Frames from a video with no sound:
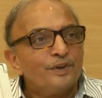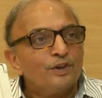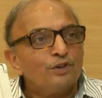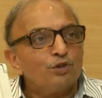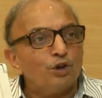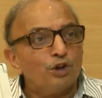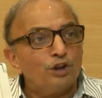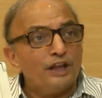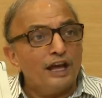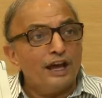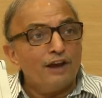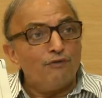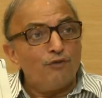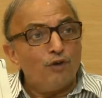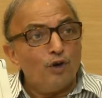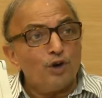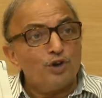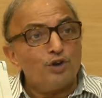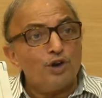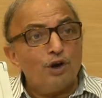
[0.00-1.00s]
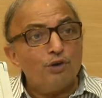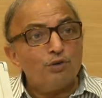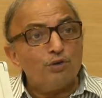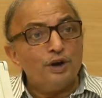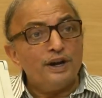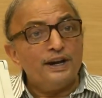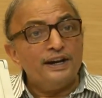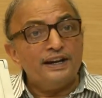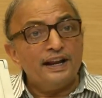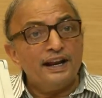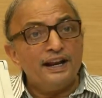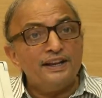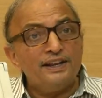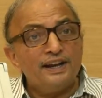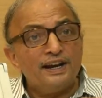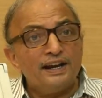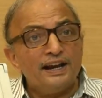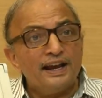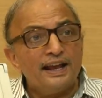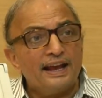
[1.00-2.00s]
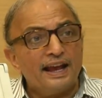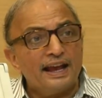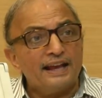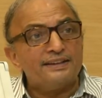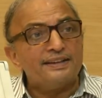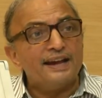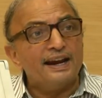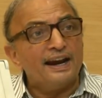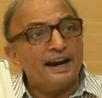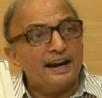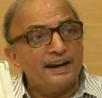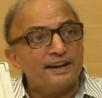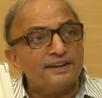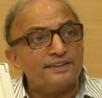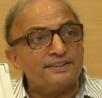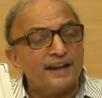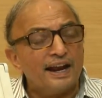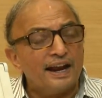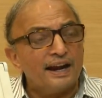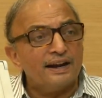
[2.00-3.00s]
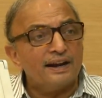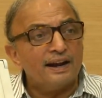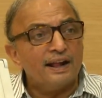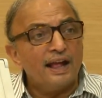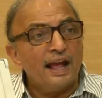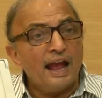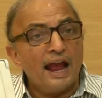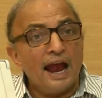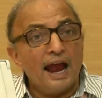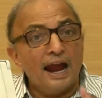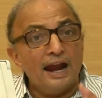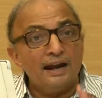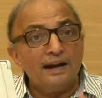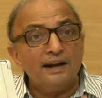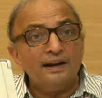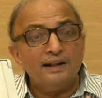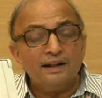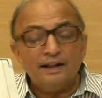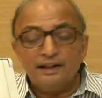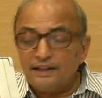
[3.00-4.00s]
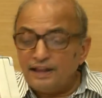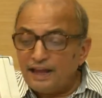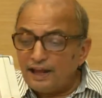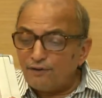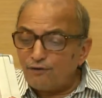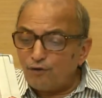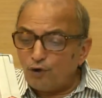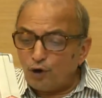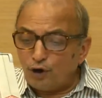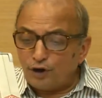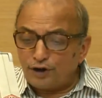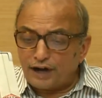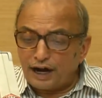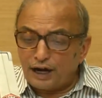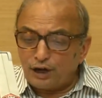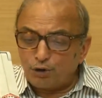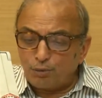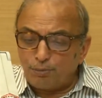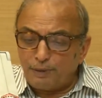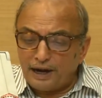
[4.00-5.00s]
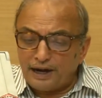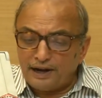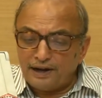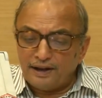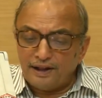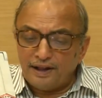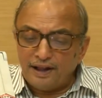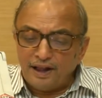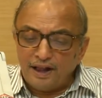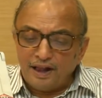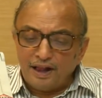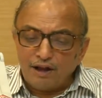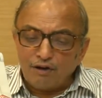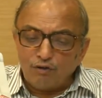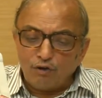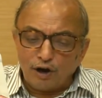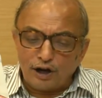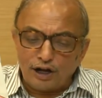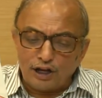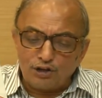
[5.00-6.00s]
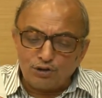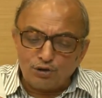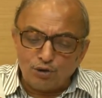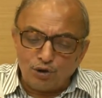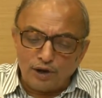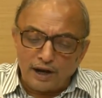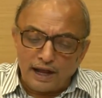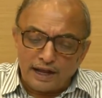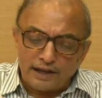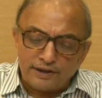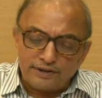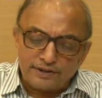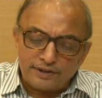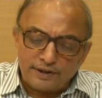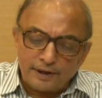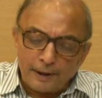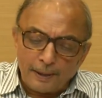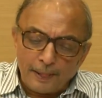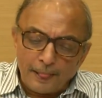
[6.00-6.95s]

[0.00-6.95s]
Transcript: So therefore, you have to intelligently guess and understand and therefore try to build what is known as